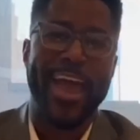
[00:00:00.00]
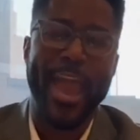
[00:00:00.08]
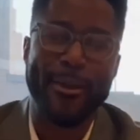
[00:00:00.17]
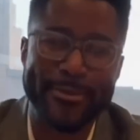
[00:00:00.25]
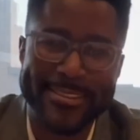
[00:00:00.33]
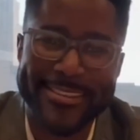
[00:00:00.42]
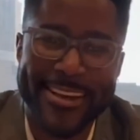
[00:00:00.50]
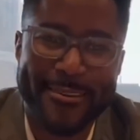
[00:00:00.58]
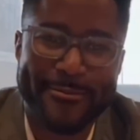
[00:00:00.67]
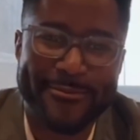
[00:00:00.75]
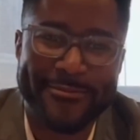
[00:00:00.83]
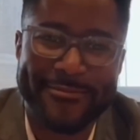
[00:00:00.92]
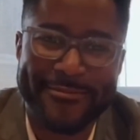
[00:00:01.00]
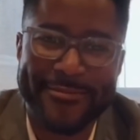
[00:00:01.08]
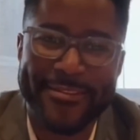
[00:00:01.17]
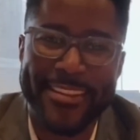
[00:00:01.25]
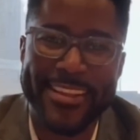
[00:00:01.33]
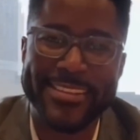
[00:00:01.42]
Hey, what's up?
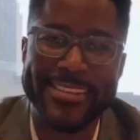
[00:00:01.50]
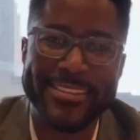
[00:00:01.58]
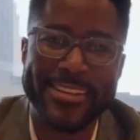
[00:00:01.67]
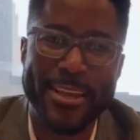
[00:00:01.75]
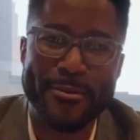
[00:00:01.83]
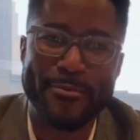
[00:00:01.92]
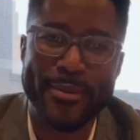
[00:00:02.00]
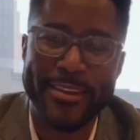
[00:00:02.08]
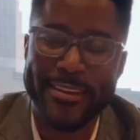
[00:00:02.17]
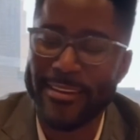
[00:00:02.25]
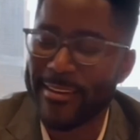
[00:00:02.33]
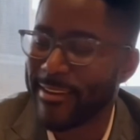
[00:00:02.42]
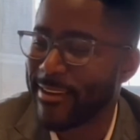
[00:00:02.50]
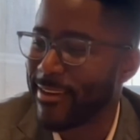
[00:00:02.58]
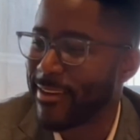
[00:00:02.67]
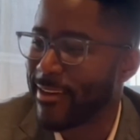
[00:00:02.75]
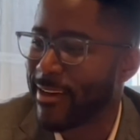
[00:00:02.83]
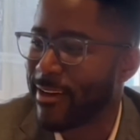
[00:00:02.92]
This is Nate B.
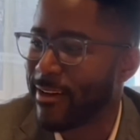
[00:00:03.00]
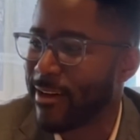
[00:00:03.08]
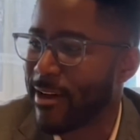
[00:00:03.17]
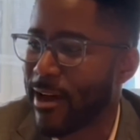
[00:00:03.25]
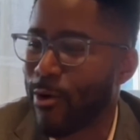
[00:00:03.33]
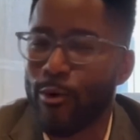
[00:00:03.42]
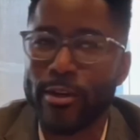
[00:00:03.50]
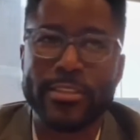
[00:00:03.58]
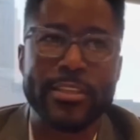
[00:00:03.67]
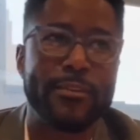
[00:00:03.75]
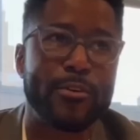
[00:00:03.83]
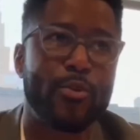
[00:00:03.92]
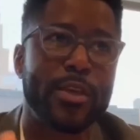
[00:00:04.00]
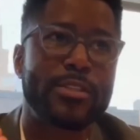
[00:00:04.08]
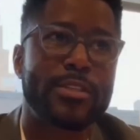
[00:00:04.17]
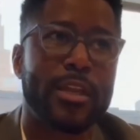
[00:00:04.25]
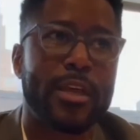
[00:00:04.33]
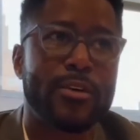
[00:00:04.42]
I want to give a quick
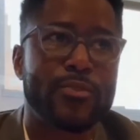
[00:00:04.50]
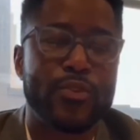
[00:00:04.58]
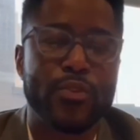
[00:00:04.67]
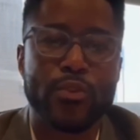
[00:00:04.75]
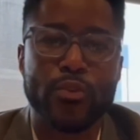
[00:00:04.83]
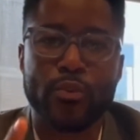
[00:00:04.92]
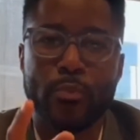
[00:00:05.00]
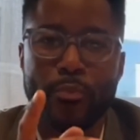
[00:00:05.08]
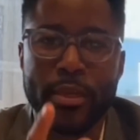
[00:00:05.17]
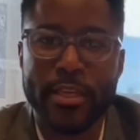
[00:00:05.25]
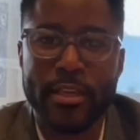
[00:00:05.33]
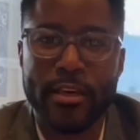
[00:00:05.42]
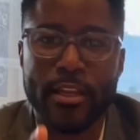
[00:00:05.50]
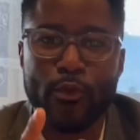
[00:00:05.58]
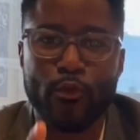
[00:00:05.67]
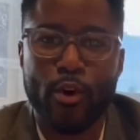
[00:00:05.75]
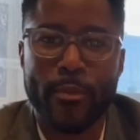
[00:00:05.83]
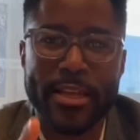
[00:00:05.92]
shout out to Peanut and
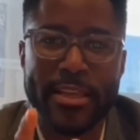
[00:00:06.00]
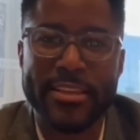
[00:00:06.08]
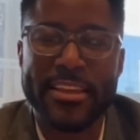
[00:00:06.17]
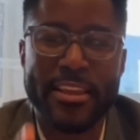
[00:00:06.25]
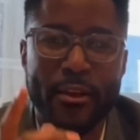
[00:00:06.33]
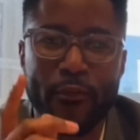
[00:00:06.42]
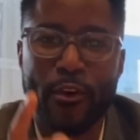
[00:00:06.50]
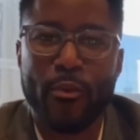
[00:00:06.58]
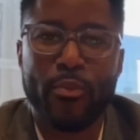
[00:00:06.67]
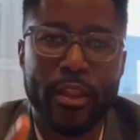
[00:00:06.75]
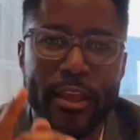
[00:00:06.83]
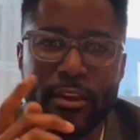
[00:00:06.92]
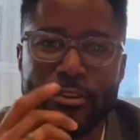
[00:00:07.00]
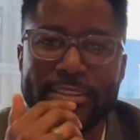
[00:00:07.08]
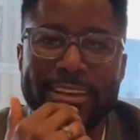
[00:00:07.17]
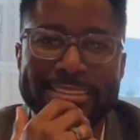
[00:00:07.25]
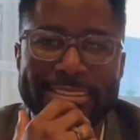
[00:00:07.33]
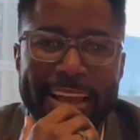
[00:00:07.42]
Roman at the NFL
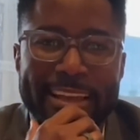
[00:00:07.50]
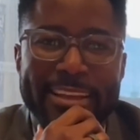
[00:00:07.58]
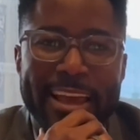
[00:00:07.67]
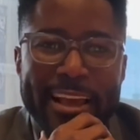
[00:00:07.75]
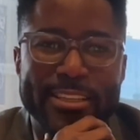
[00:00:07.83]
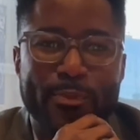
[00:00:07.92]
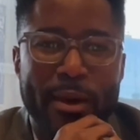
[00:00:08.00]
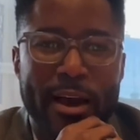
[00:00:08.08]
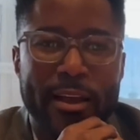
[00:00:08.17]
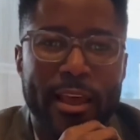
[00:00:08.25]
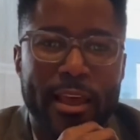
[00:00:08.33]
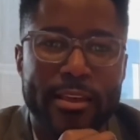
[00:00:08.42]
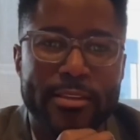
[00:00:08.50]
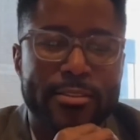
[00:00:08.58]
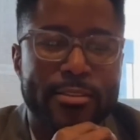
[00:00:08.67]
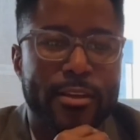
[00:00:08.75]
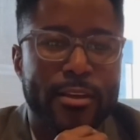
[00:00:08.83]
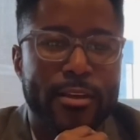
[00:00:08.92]
Players Second Acts podcast.